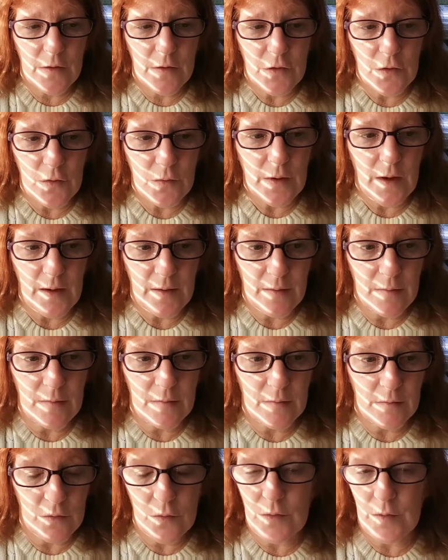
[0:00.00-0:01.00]
you
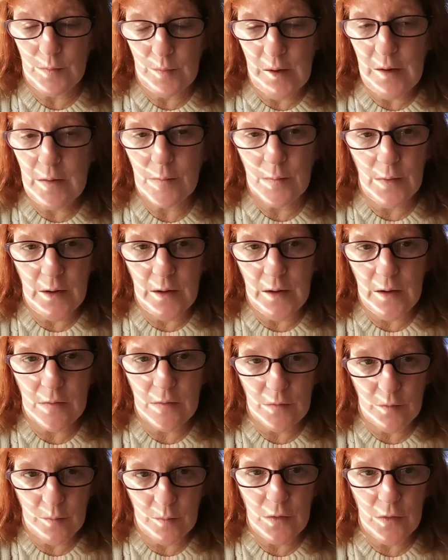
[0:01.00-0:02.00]
can make money
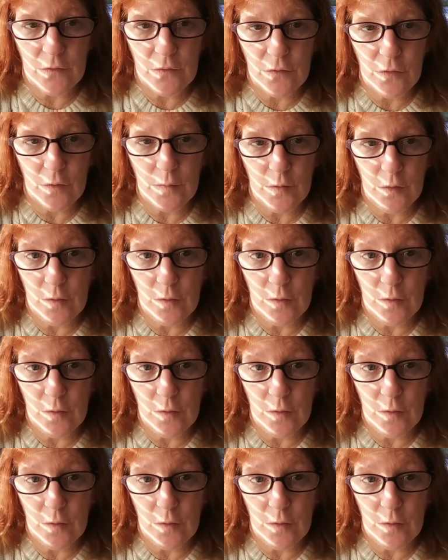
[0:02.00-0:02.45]
from YouTube.